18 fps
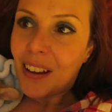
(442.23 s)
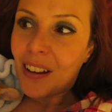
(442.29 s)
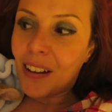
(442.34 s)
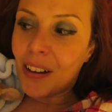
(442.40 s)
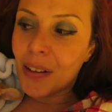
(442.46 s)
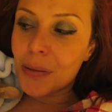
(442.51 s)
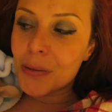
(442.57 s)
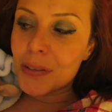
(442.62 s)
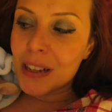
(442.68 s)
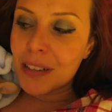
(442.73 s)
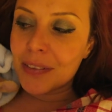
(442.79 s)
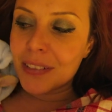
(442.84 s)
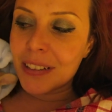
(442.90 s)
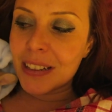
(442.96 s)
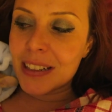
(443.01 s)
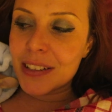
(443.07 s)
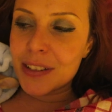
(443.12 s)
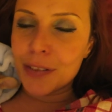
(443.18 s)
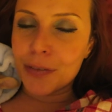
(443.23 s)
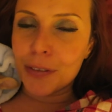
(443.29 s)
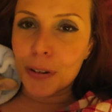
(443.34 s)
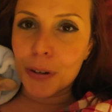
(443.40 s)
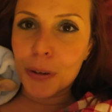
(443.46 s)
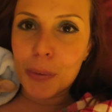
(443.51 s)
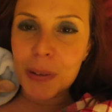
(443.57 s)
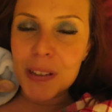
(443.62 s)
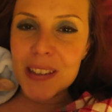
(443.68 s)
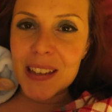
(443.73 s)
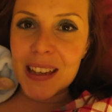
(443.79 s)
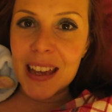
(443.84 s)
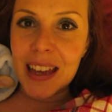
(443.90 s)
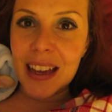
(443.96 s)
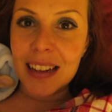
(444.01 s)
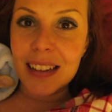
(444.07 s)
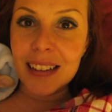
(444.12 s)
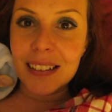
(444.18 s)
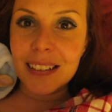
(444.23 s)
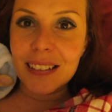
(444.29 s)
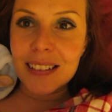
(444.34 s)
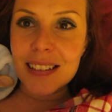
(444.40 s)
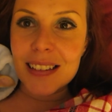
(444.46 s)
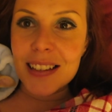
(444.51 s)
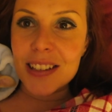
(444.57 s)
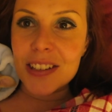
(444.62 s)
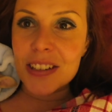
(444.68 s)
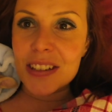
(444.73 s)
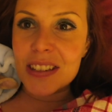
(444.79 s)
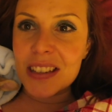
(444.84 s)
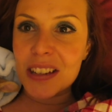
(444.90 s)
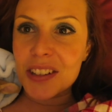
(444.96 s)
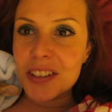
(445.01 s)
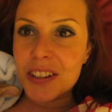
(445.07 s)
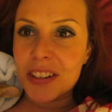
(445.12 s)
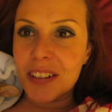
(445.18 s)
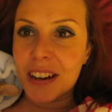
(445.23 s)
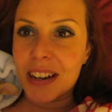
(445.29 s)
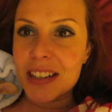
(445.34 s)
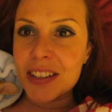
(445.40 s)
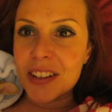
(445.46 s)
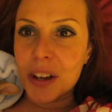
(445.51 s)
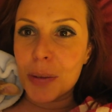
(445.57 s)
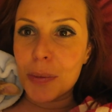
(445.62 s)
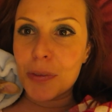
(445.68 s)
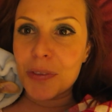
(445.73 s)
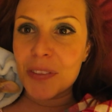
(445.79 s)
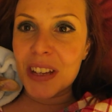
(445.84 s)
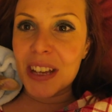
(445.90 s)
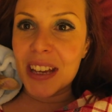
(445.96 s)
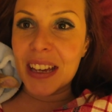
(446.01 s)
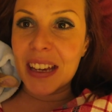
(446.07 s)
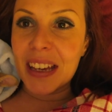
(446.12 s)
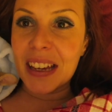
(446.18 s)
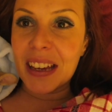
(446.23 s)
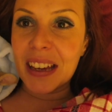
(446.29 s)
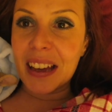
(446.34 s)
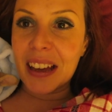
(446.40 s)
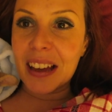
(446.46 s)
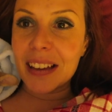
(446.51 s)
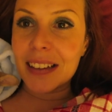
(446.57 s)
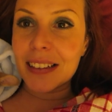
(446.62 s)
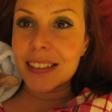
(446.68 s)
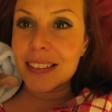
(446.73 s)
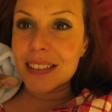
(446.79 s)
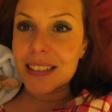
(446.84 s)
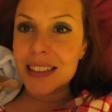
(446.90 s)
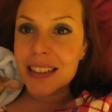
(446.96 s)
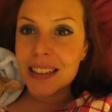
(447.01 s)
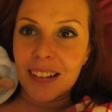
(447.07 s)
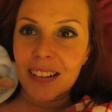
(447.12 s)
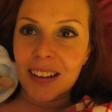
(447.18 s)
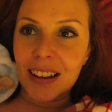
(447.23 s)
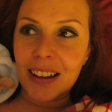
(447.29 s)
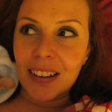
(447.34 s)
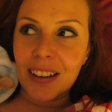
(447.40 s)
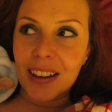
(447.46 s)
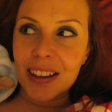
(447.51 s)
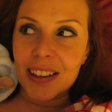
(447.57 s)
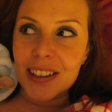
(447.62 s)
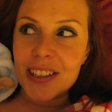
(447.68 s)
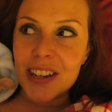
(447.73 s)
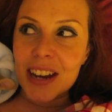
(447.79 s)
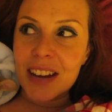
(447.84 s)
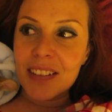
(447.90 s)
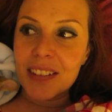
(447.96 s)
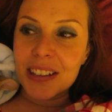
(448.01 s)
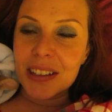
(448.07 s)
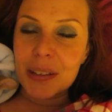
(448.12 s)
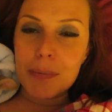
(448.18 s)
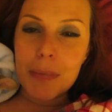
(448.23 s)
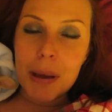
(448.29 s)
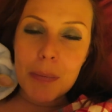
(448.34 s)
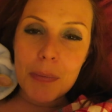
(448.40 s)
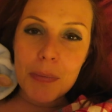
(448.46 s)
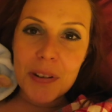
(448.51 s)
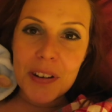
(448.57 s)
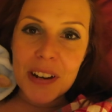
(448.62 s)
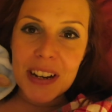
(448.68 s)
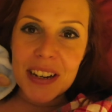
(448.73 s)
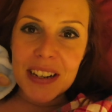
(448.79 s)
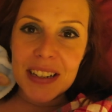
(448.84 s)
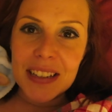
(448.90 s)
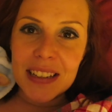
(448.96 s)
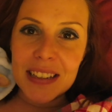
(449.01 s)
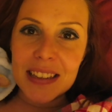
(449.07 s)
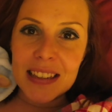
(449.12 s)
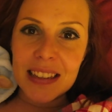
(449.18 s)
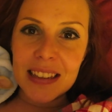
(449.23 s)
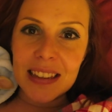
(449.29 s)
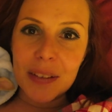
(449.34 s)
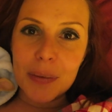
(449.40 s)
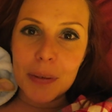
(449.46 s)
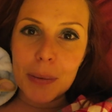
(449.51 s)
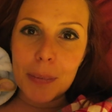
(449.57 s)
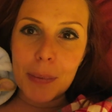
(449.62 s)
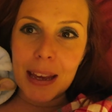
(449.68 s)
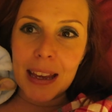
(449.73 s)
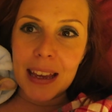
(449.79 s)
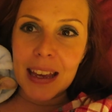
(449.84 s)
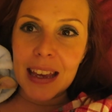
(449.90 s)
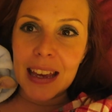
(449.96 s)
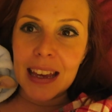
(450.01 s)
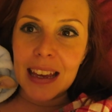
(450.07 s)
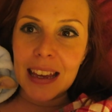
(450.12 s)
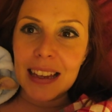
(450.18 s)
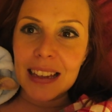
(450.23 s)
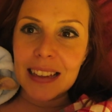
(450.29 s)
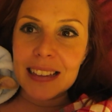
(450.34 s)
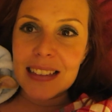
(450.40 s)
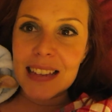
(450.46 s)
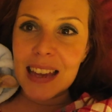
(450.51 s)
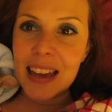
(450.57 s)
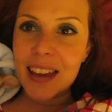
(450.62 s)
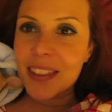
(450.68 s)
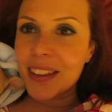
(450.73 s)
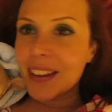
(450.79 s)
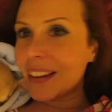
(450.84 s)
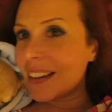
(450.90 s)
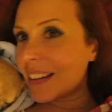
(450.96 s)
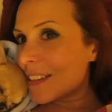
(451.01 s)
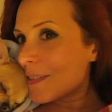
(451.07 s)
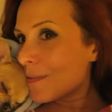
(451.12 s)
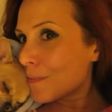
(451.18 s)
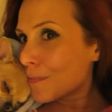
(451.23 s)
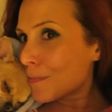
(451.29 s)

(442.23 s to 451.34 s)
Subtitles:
I will definitely do Vlogmas again, because it's just such a great time of year, and I like sharing the memories that we're making together.